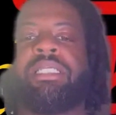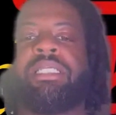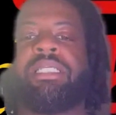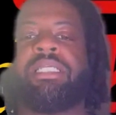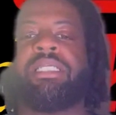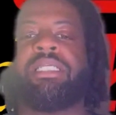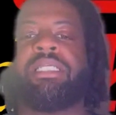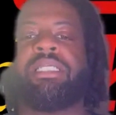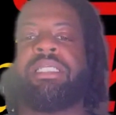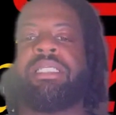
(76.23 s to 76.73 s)

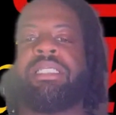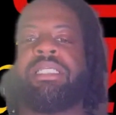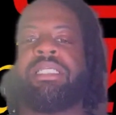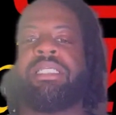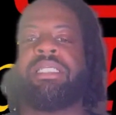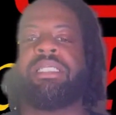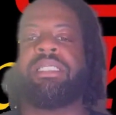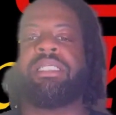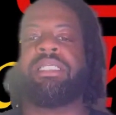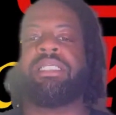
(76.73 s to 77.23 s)
Some people
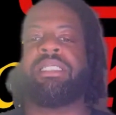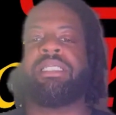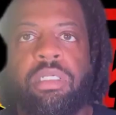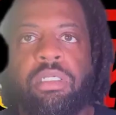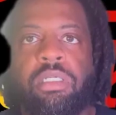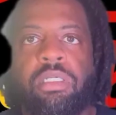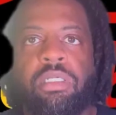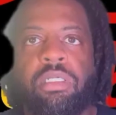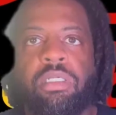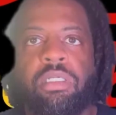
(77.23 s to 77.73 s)
call it
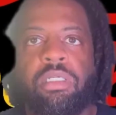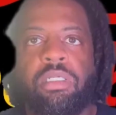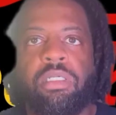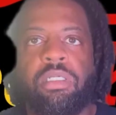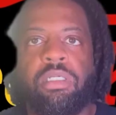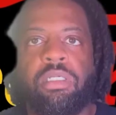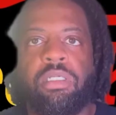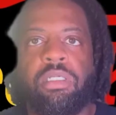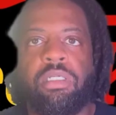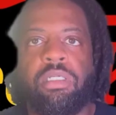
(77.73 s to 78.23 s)
a credit
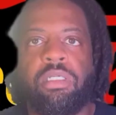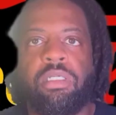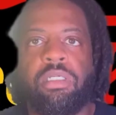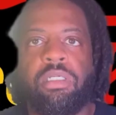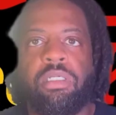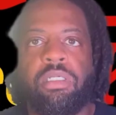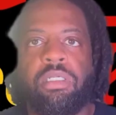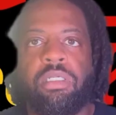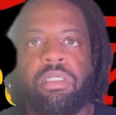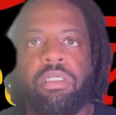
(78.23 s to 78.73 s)

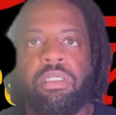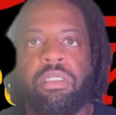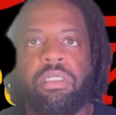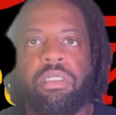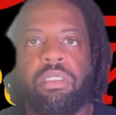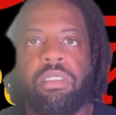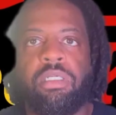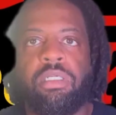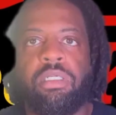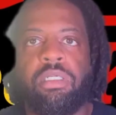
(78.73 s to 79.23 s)
profile
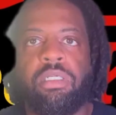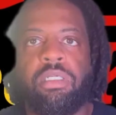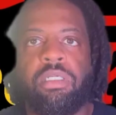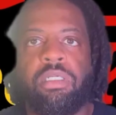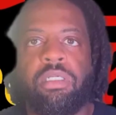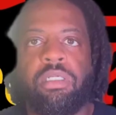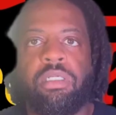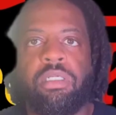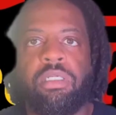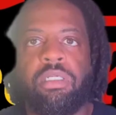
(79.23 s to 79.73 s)
number. Some
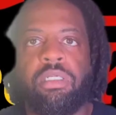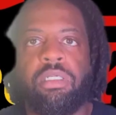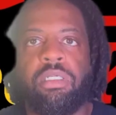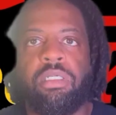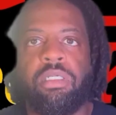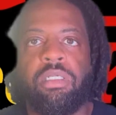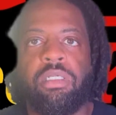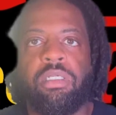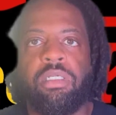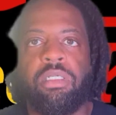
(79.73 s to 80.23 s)
people call
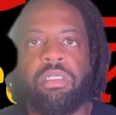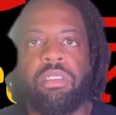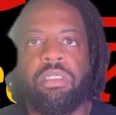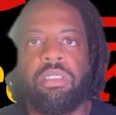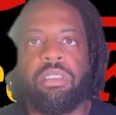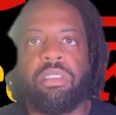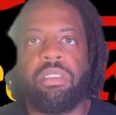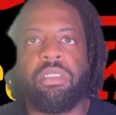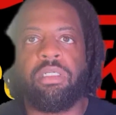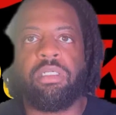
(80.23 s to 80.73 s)
it a
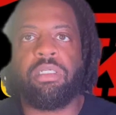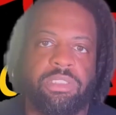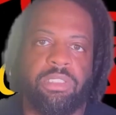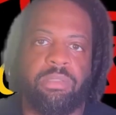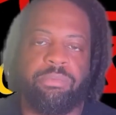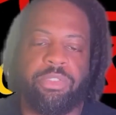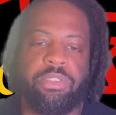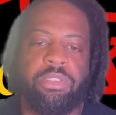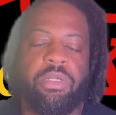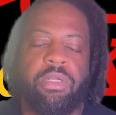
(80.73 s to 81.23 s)
credit
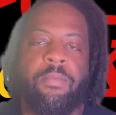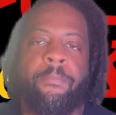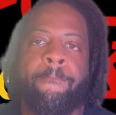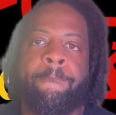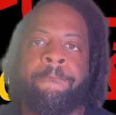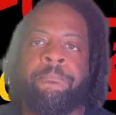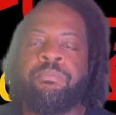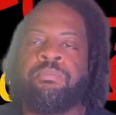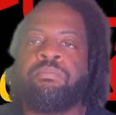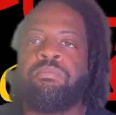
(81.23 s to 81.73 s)
privacy number.
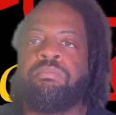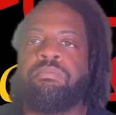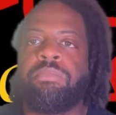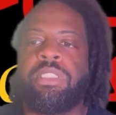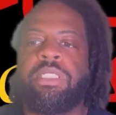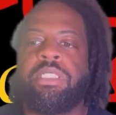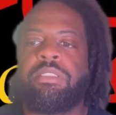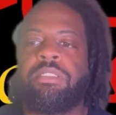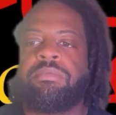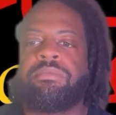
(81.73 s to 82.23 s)

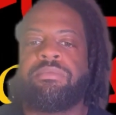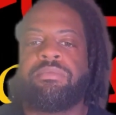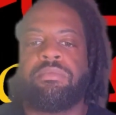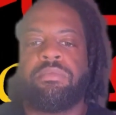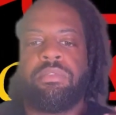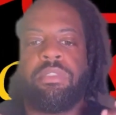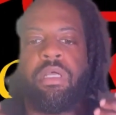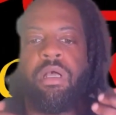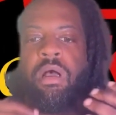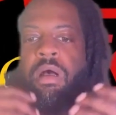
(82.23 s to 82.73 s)
But
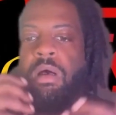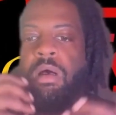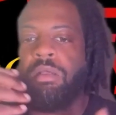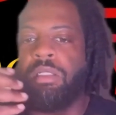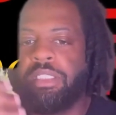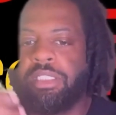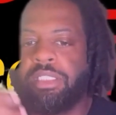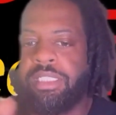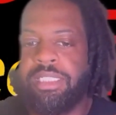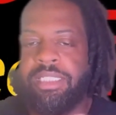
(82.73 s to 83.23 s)

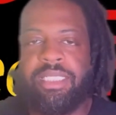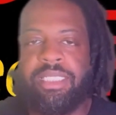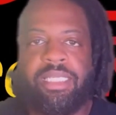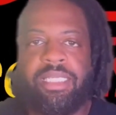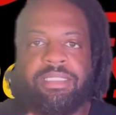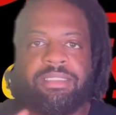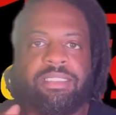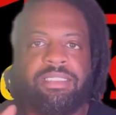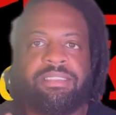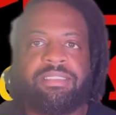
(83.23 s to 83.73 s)
all that it
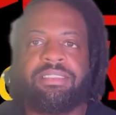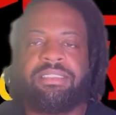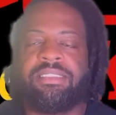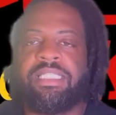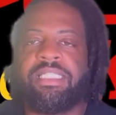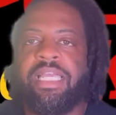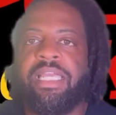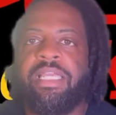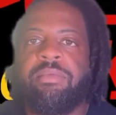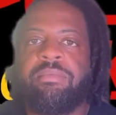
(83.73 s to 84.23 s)
is the
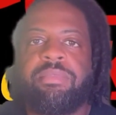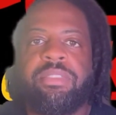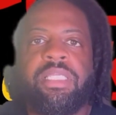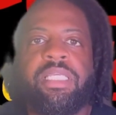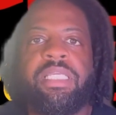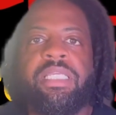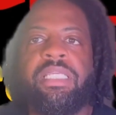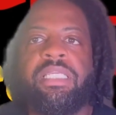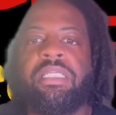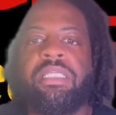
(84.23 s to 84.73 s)
same
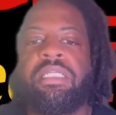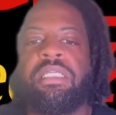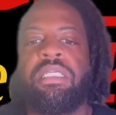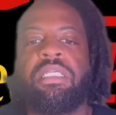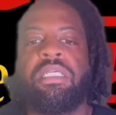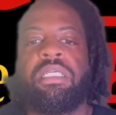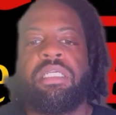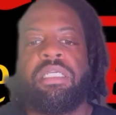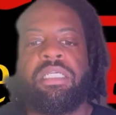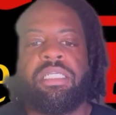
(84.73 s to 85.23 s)
thing.
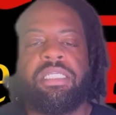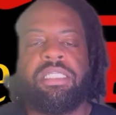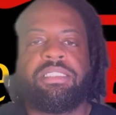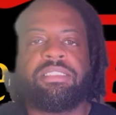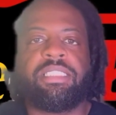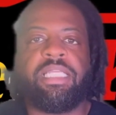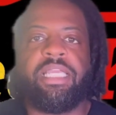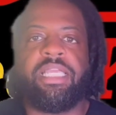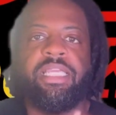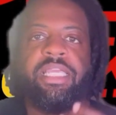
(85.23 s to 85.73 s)

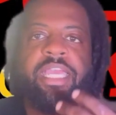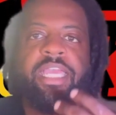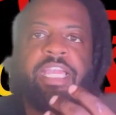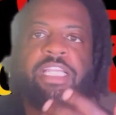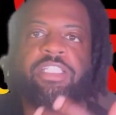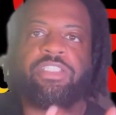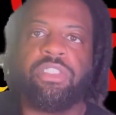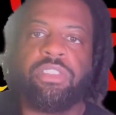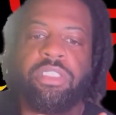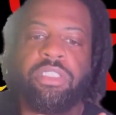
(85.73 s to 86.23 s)
It's a
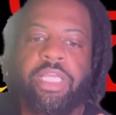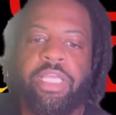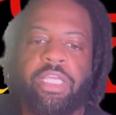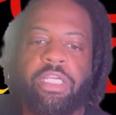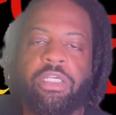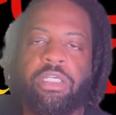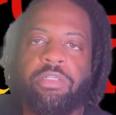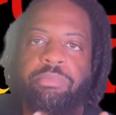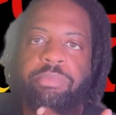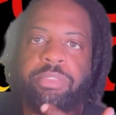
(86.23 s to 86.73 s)
extra
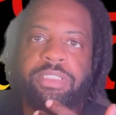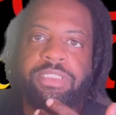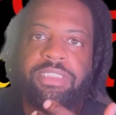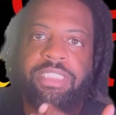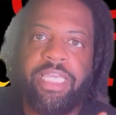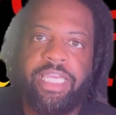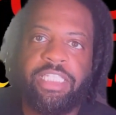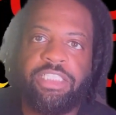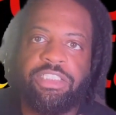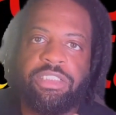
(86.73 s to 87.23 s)
layer of
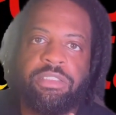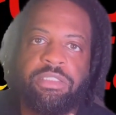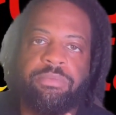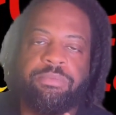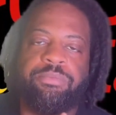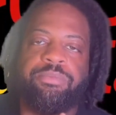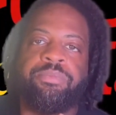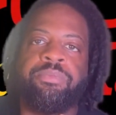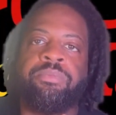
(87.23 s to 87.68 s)
protection